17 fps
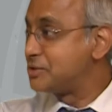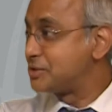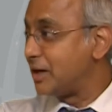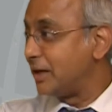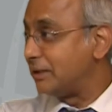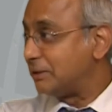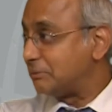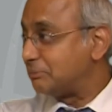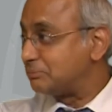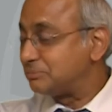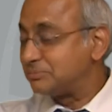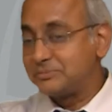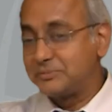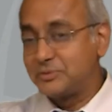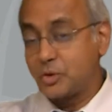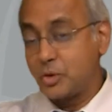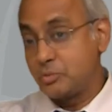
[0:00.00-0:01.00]
it's shining.
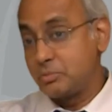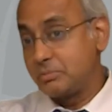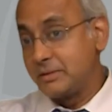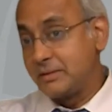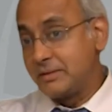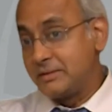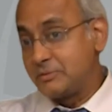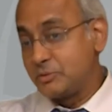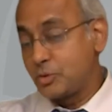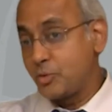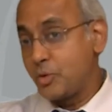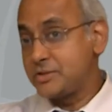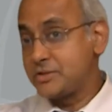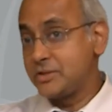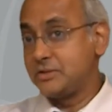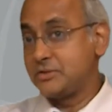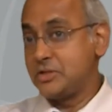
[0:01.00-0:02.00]
So the
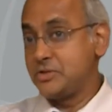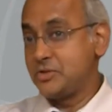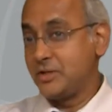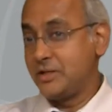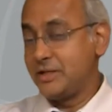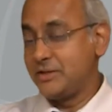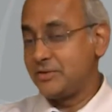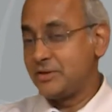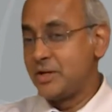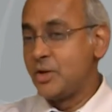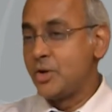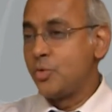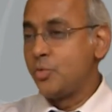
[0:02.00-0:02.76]
question essentially is,